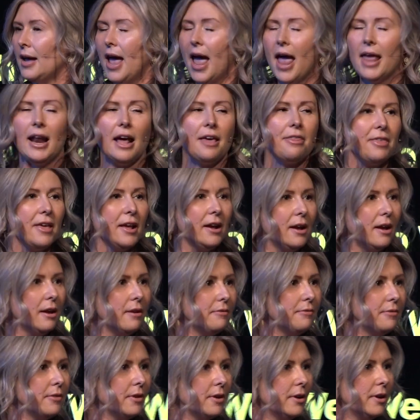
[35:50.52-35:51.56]
And I think
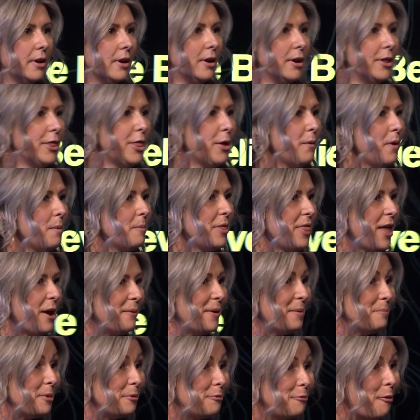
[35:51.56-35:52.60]
of the women
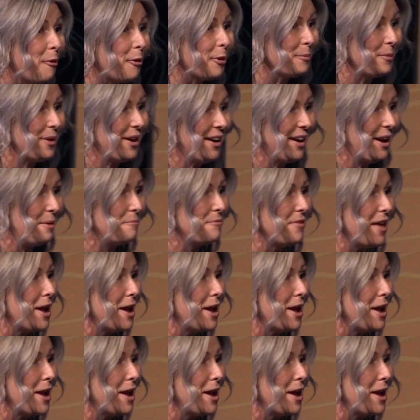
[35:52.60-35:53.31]
that went before me, and I'm